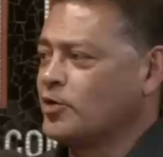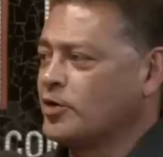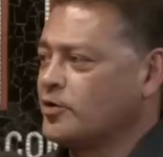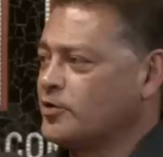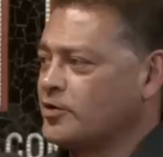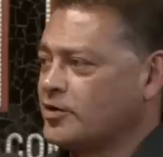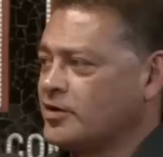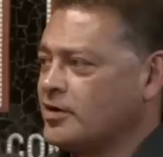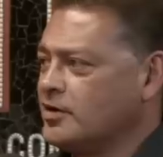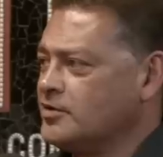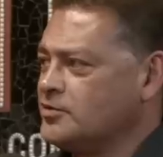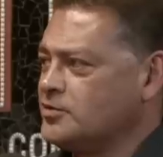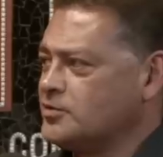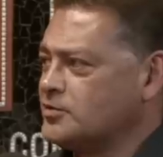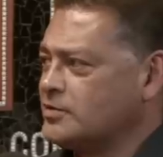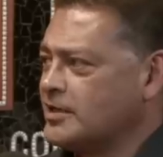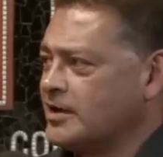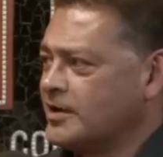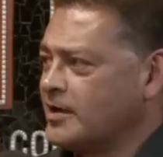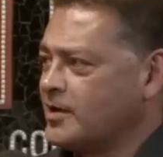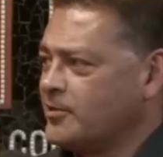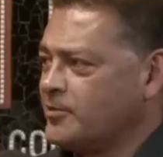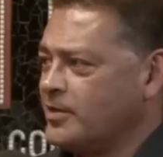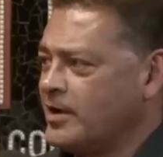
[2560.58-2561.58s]
other countries,
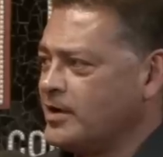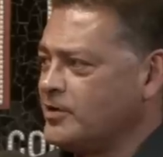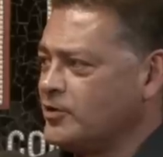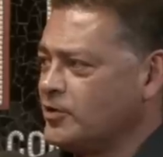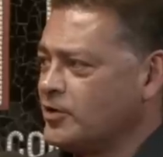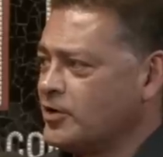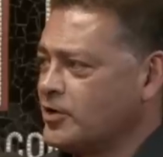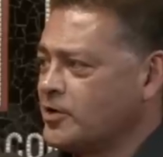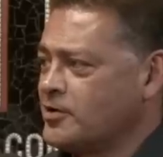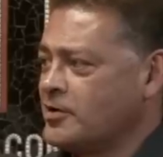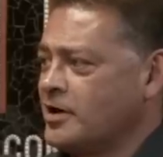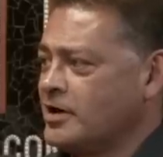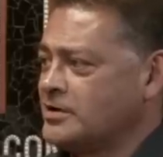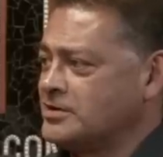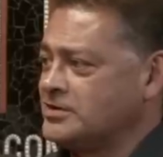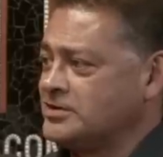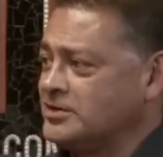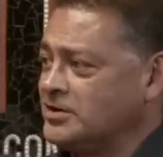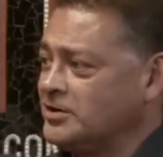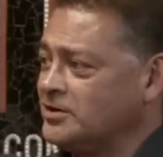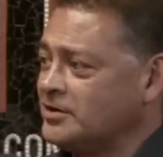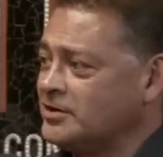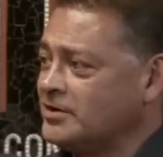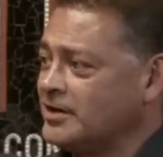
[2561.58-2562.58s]
like Iran, you get caught
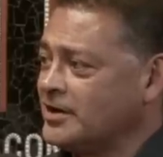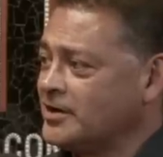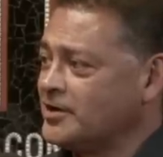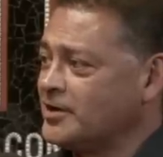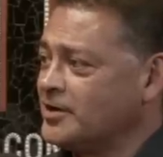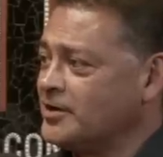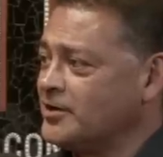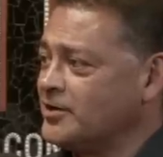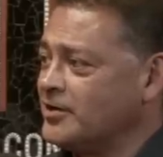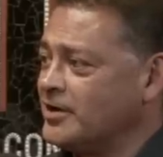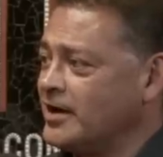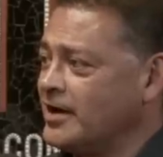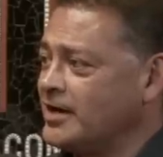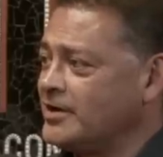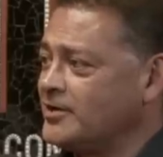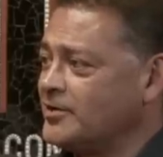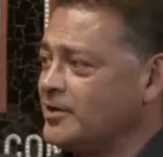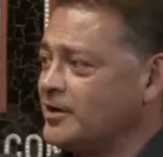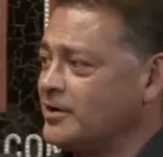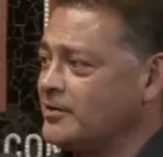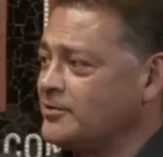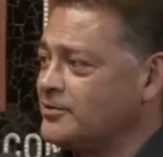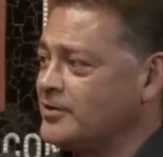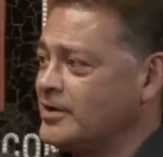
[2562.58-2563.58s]
stealing, they cut your hand
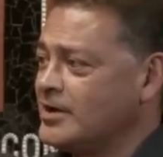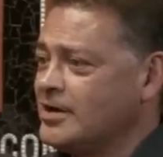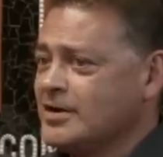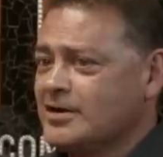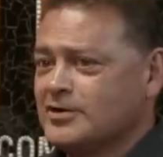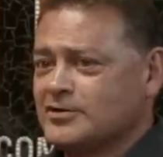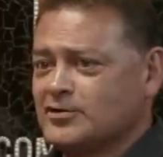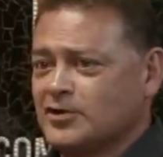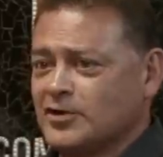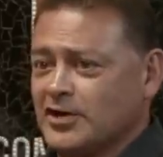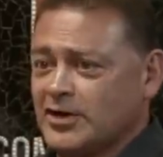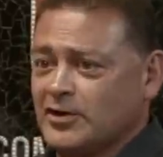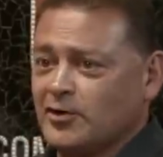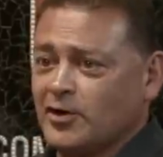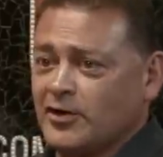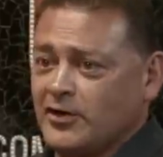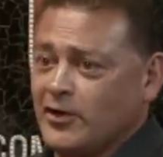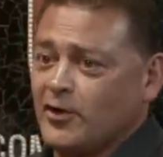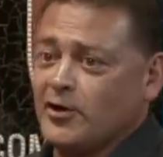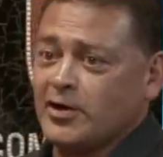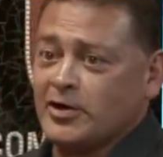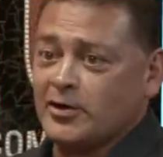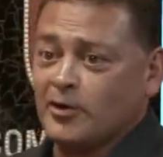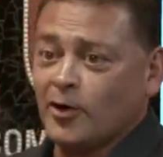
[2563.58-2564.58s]
off. So they
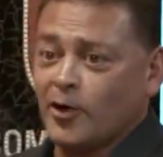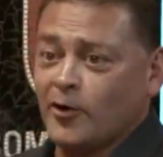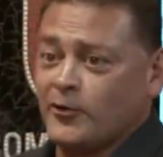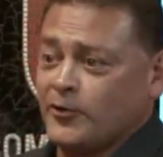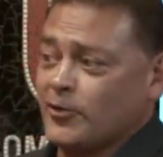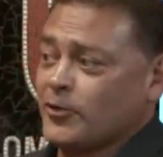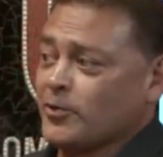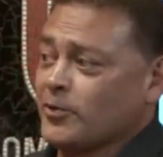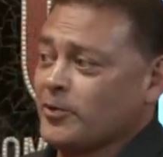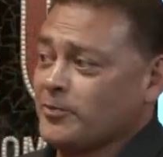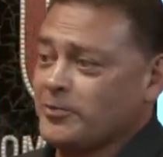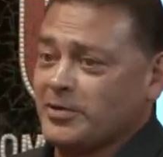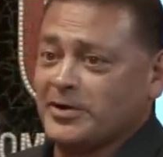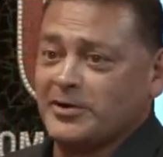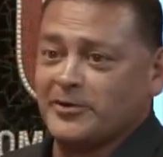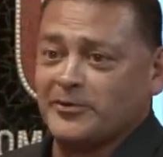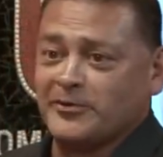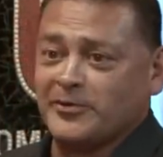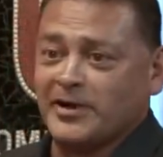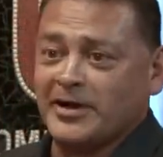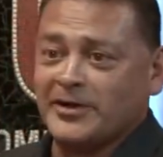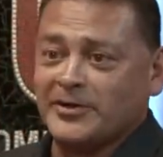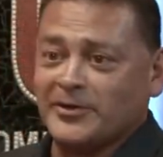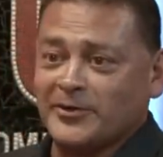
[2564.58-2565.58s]
already know if you're a repeat
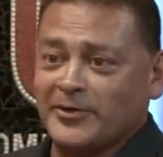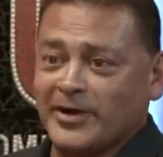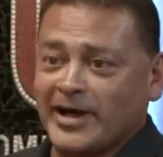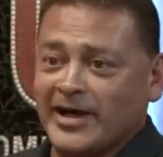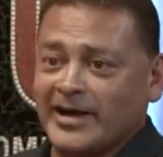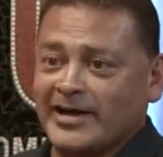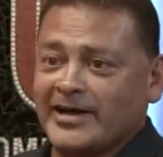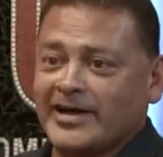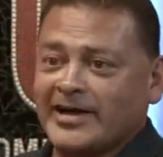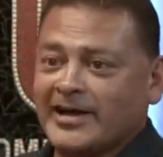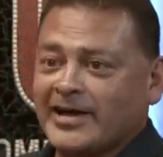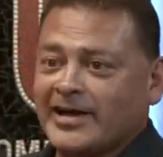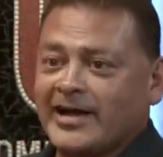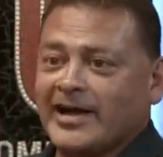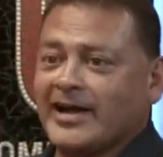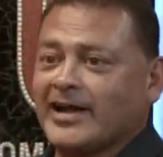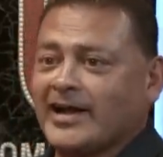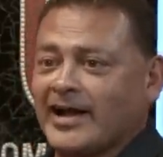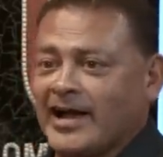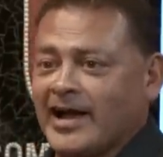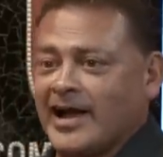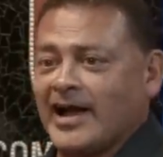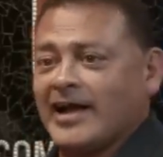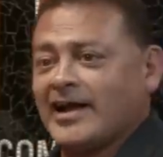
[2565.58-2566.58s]
offender, right?
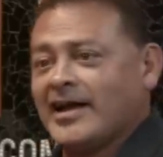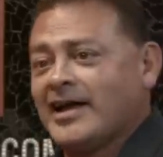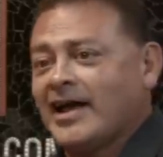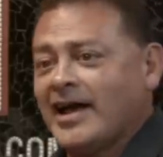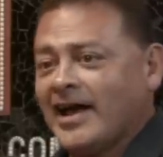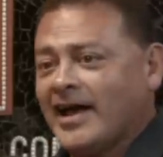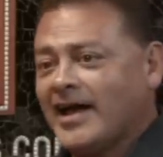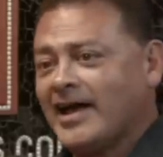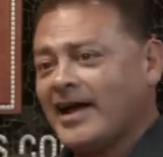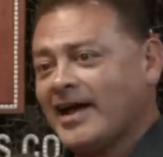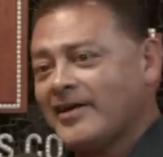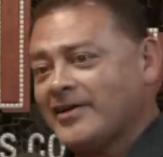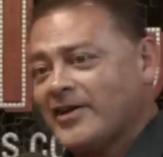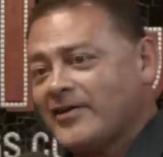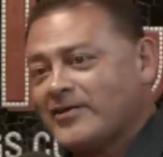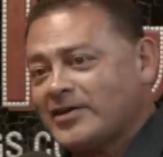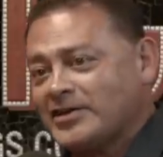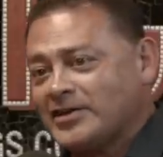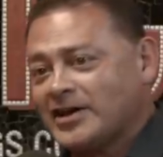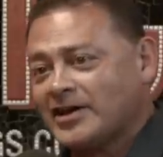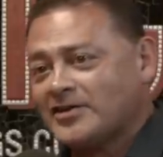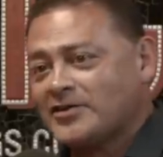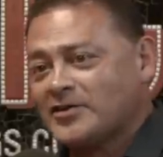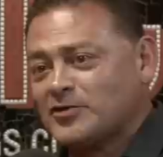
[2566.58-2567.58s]
Right. Hey, I've never
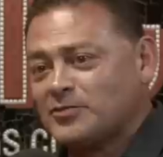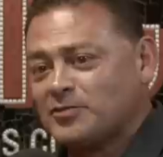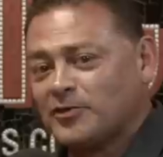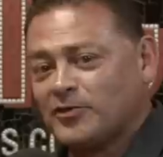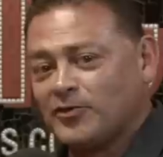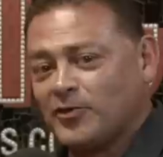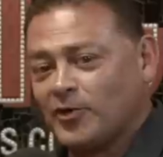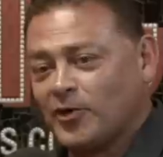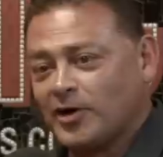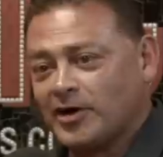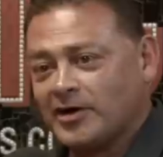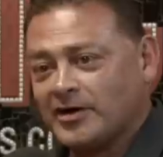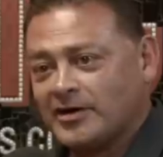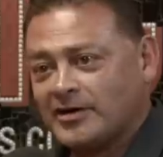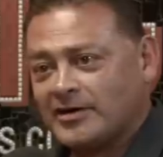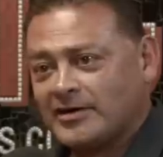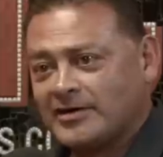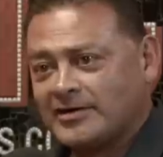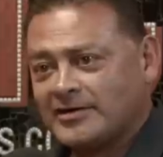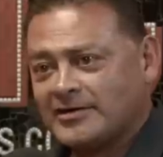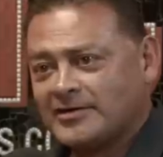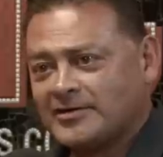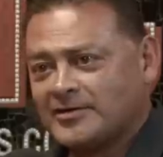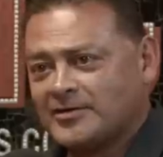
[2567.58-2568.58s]
done this before.
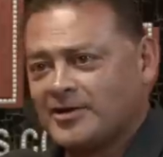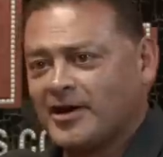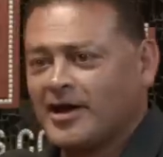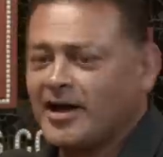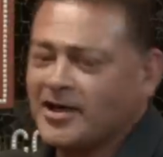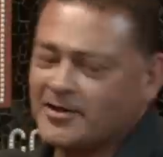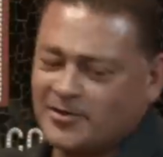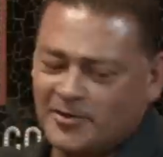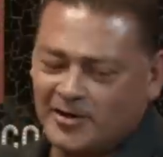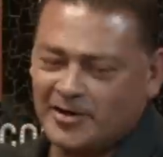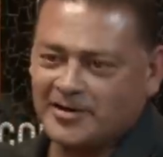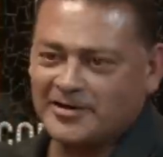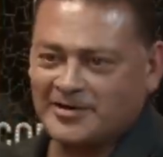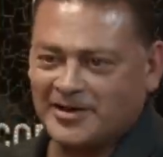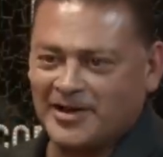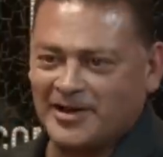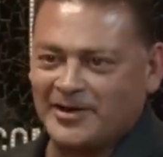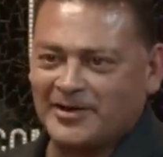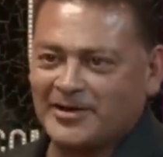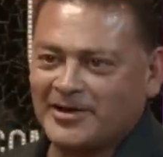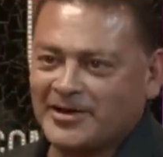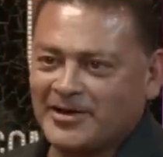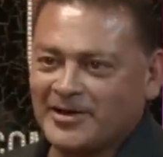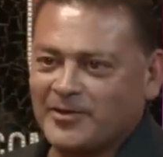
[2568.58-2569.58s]

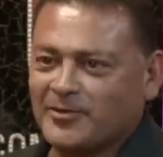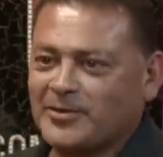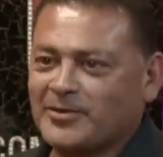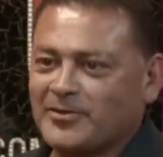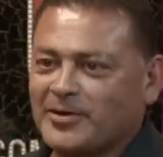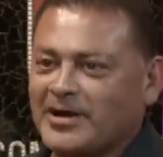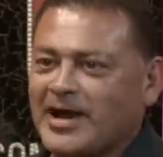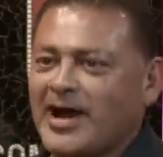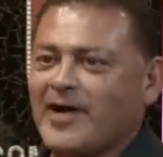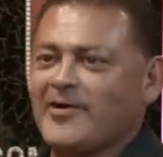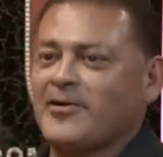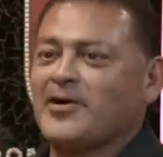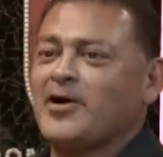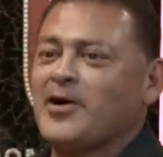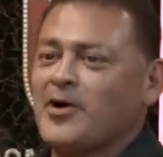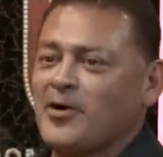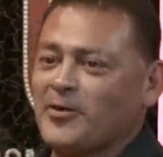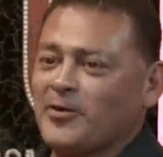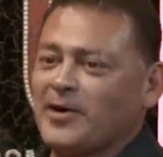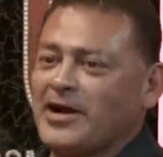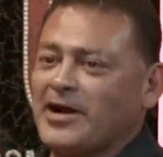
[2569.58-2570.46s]
Fucking eye's gone. What